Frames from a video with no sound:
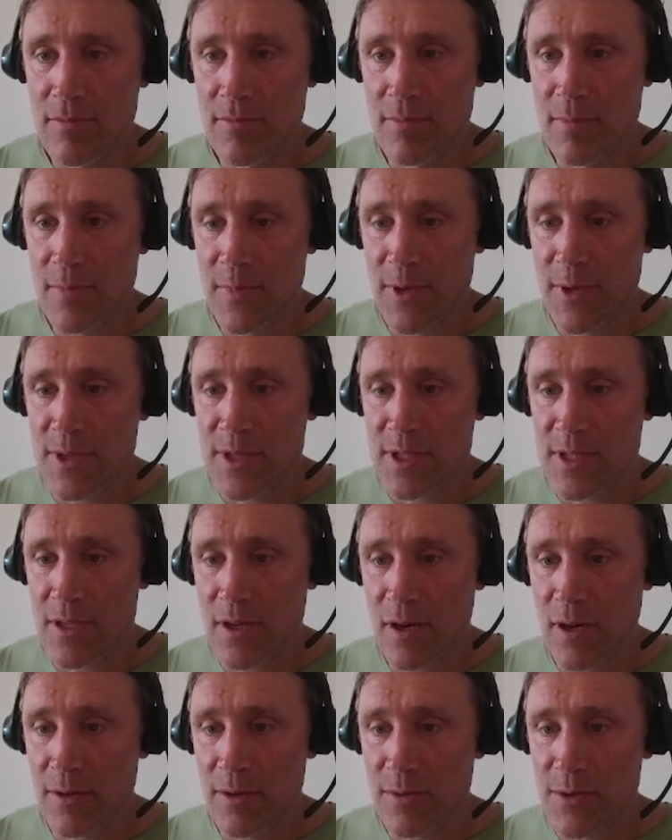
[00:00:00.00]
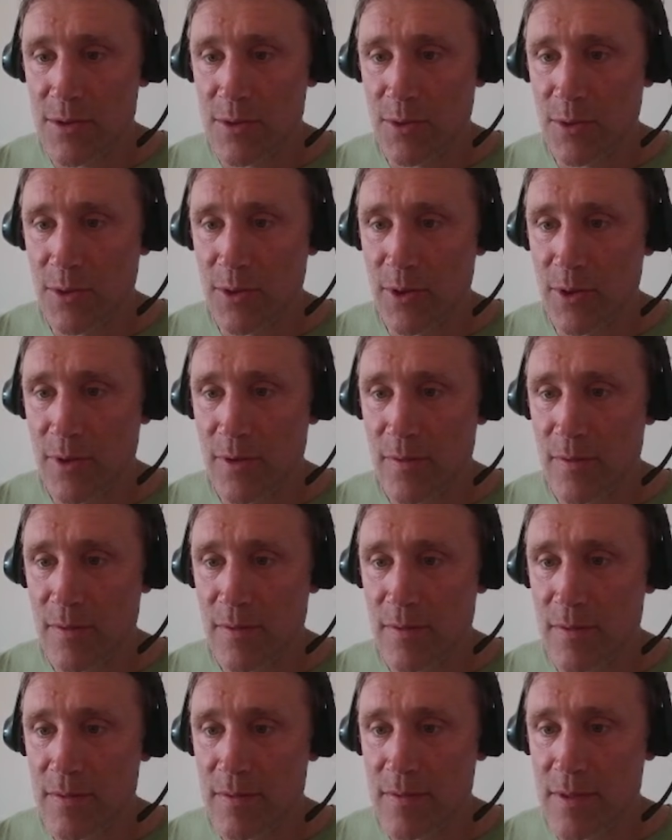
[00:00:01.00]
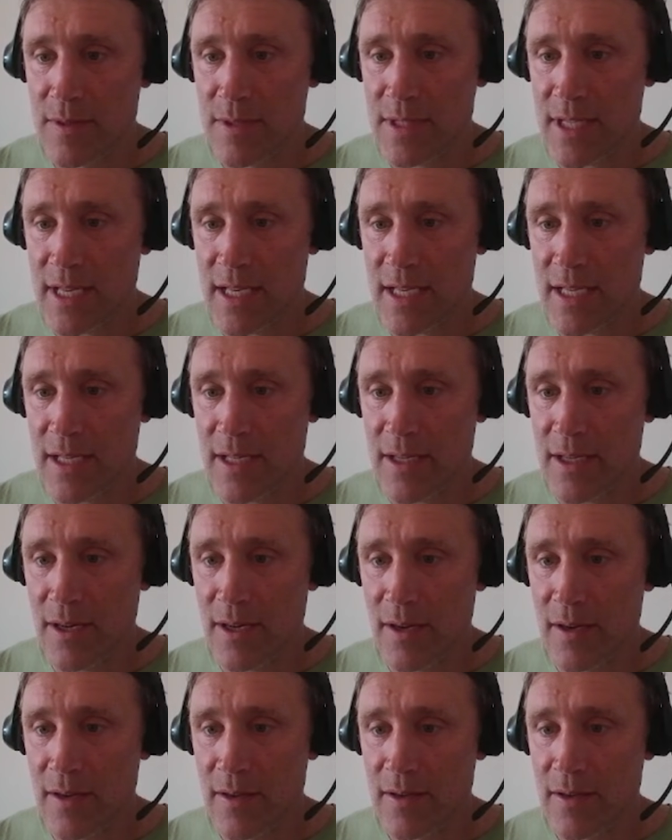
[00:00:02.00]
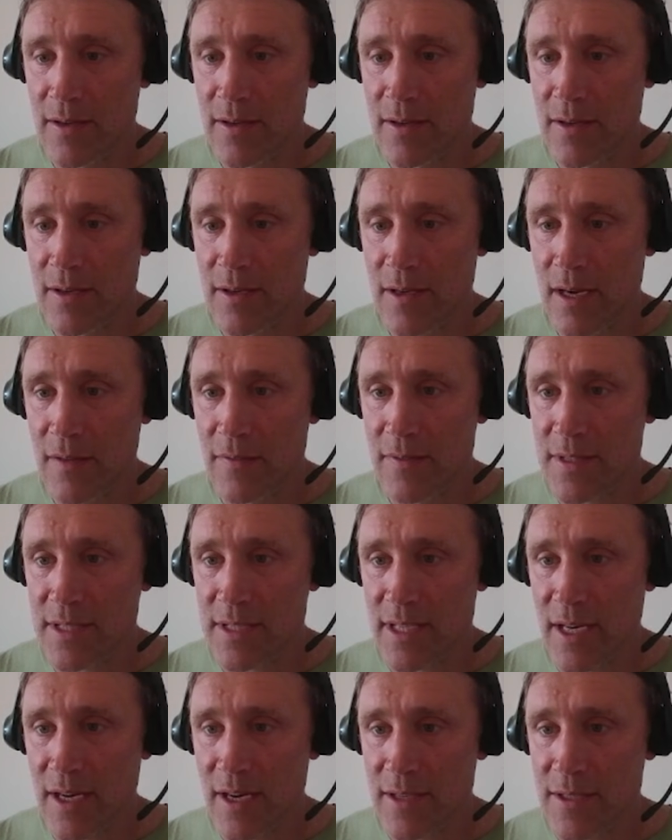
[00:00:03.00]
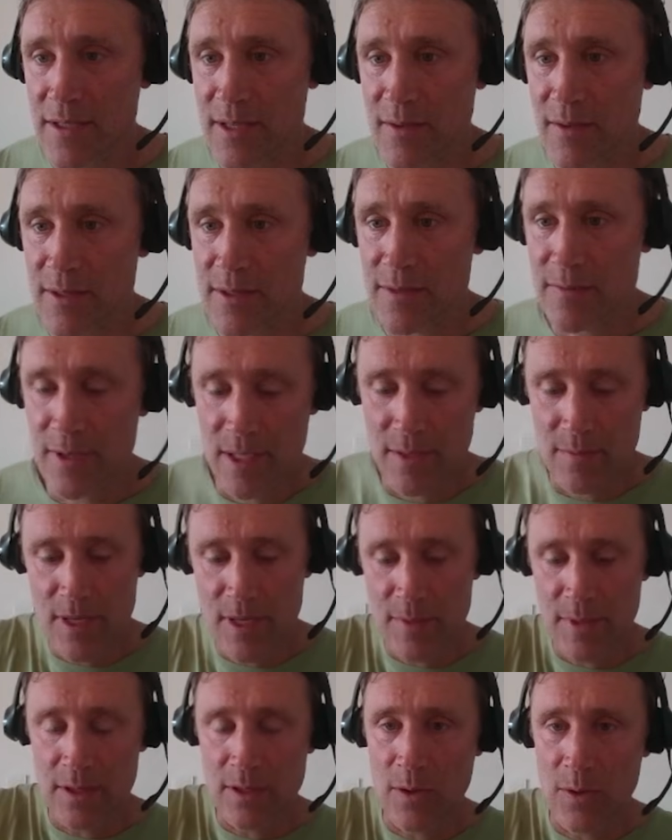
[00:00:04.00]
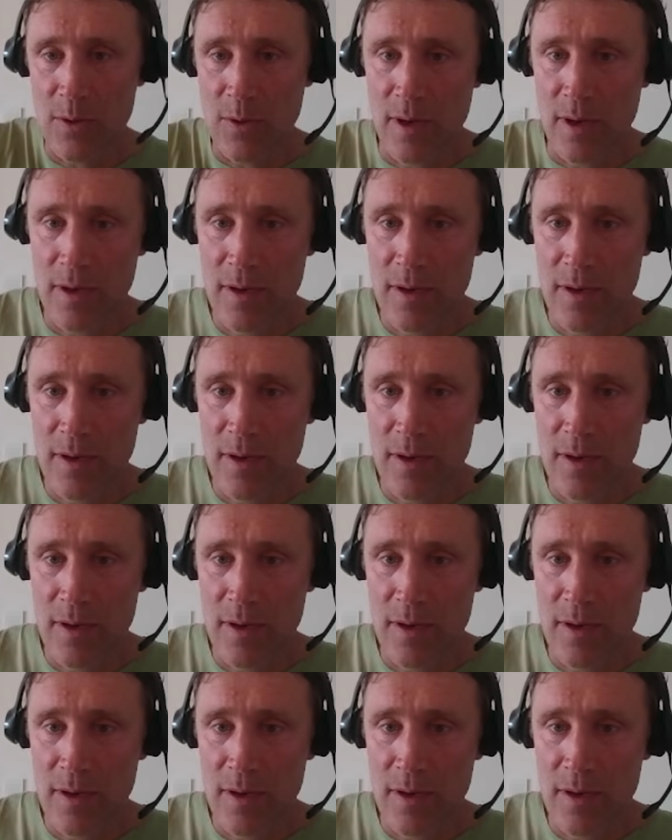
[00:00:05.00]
There's this auto shoulder setting here on this character, which we can maybe lower.